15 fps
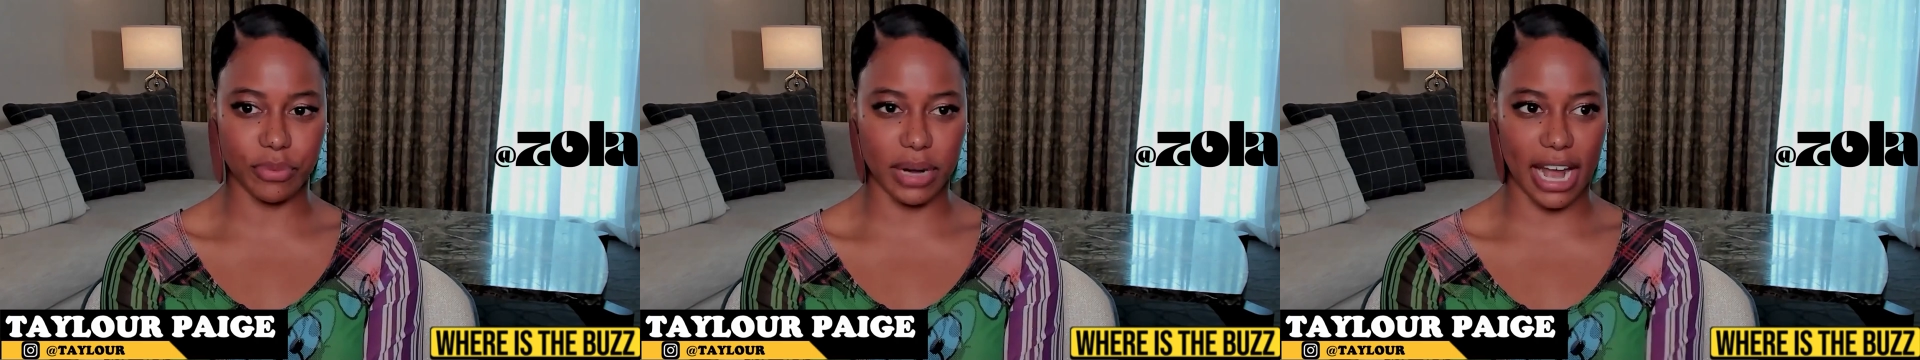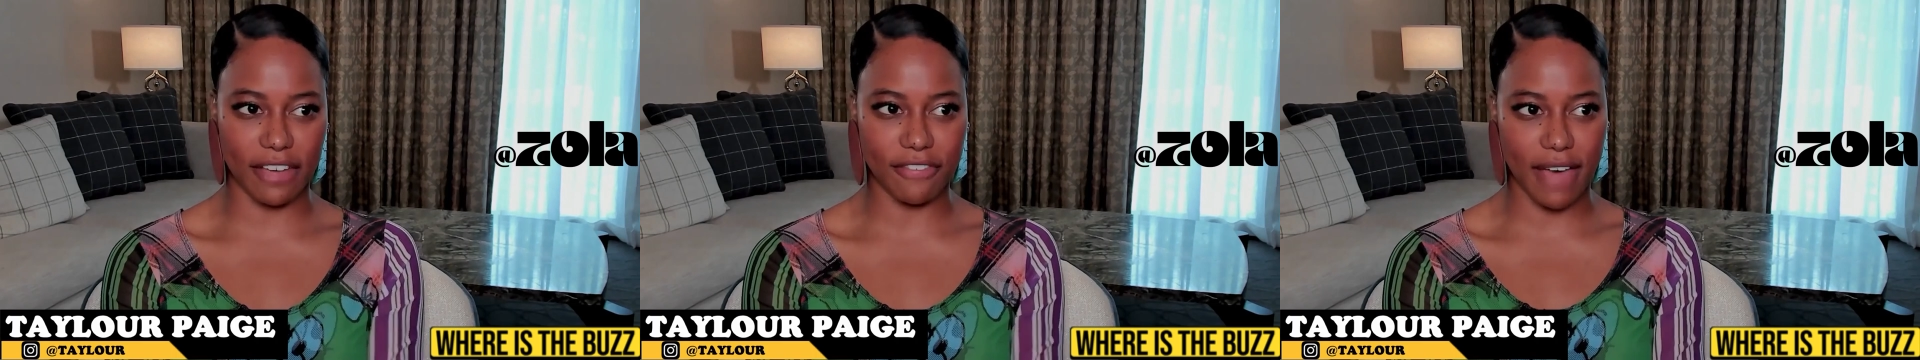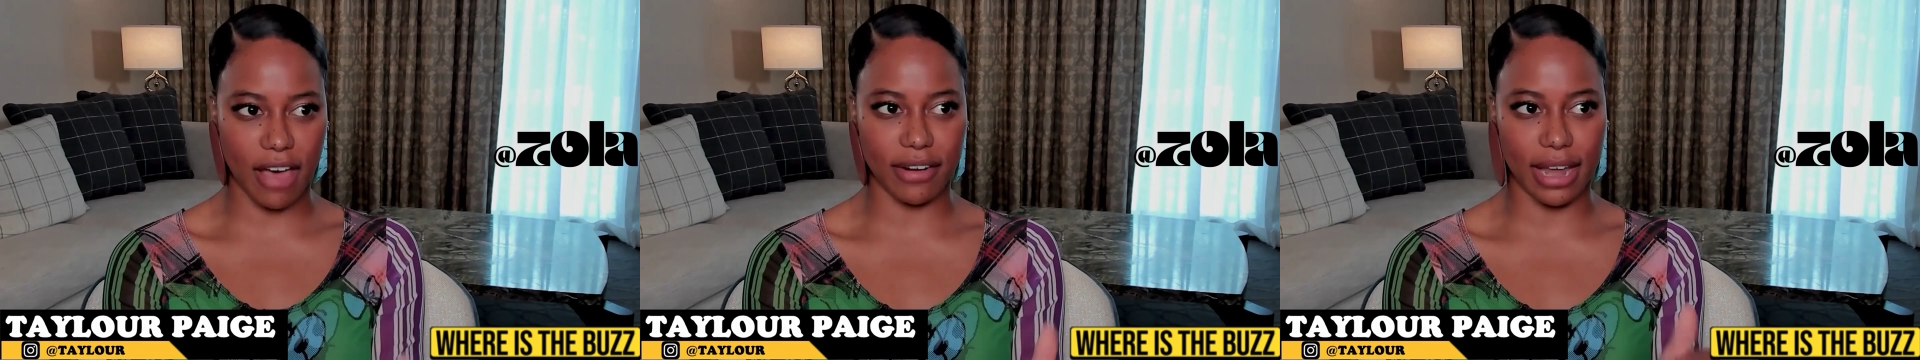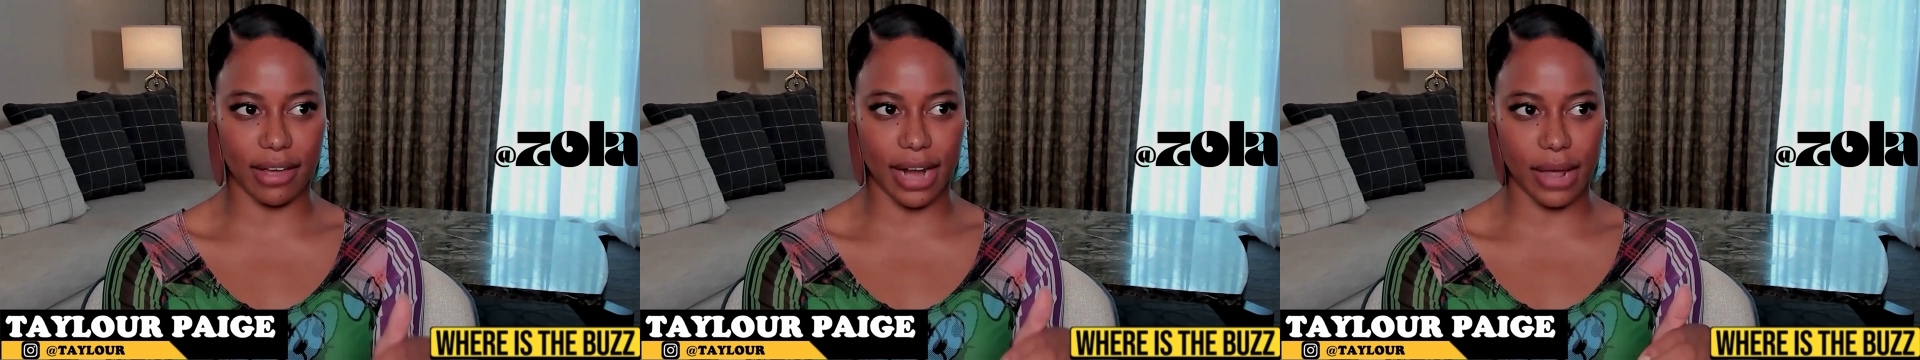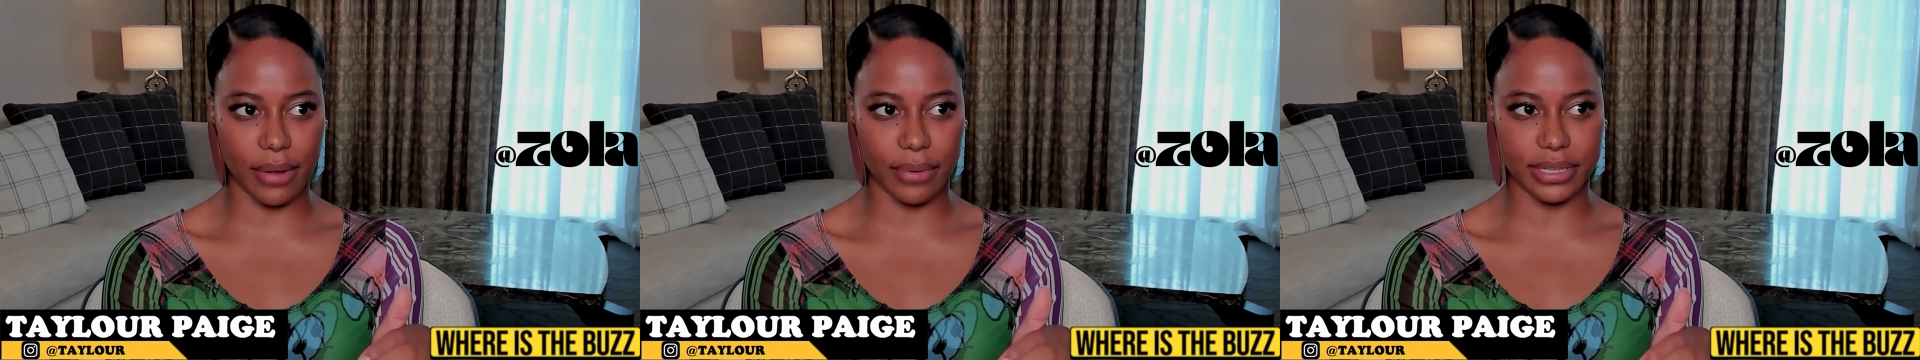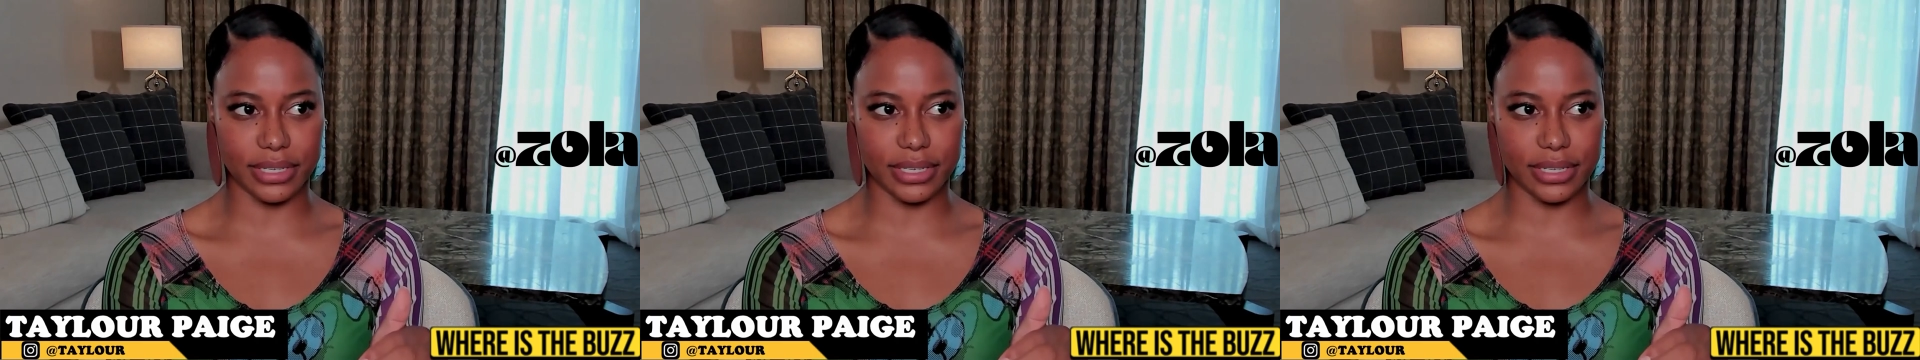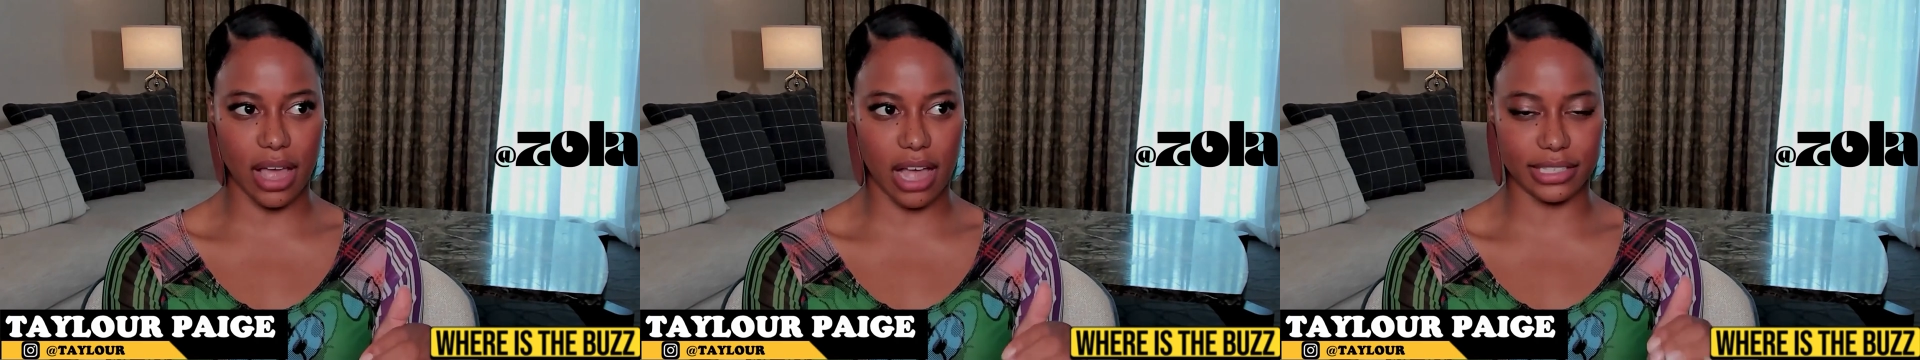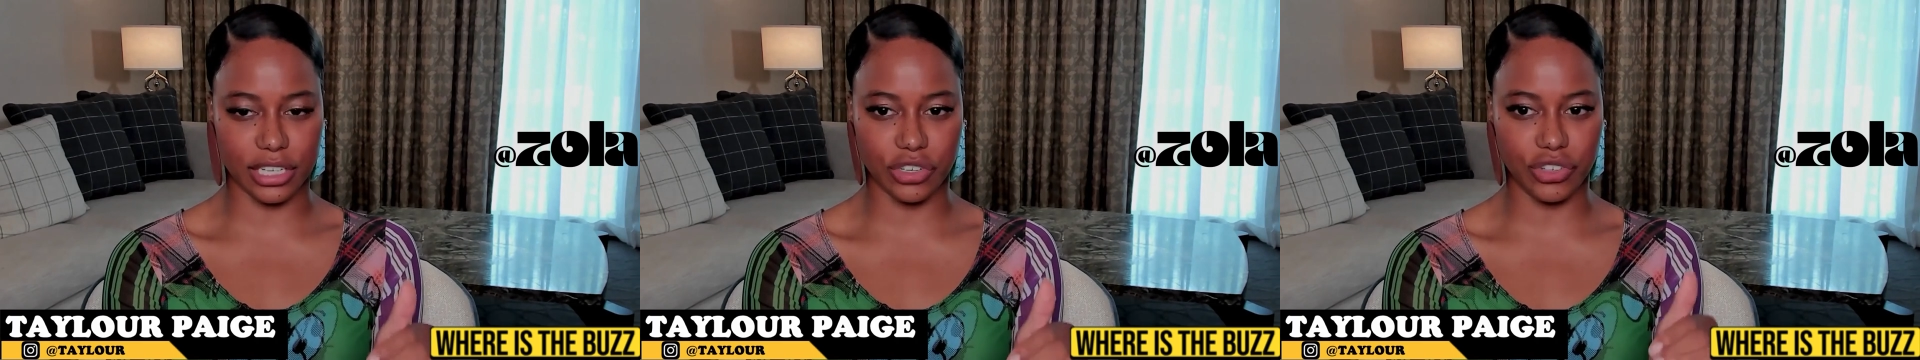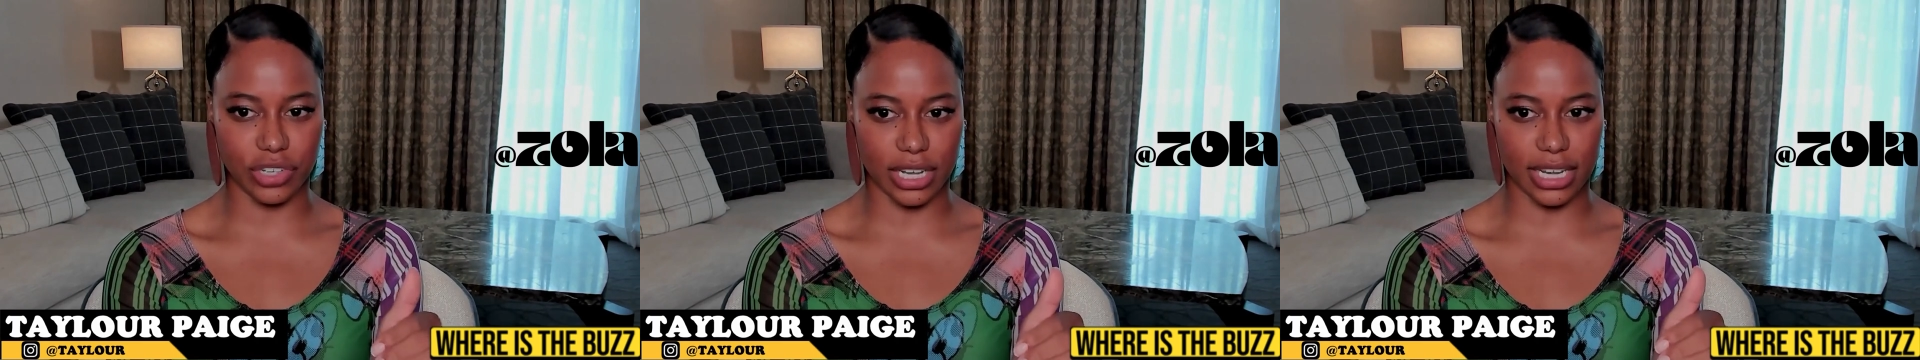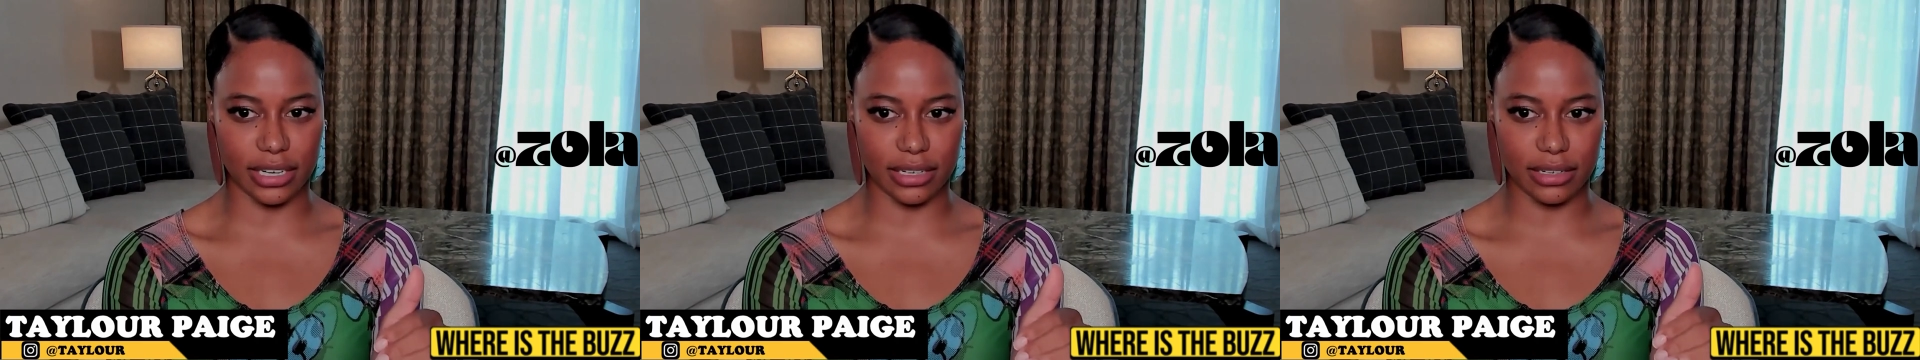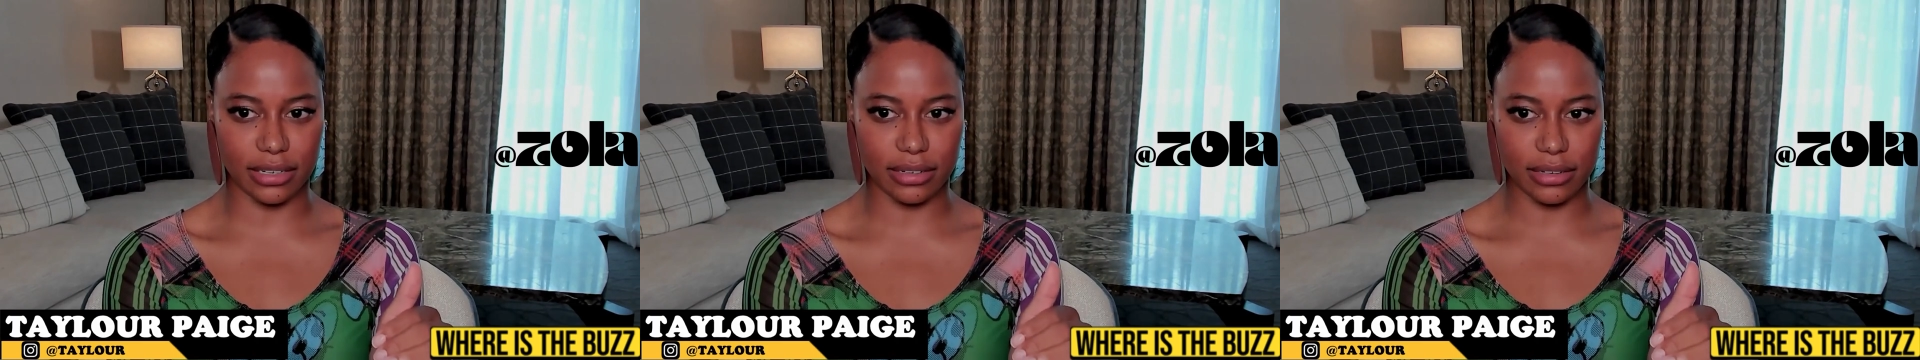when I found out I was auditioning.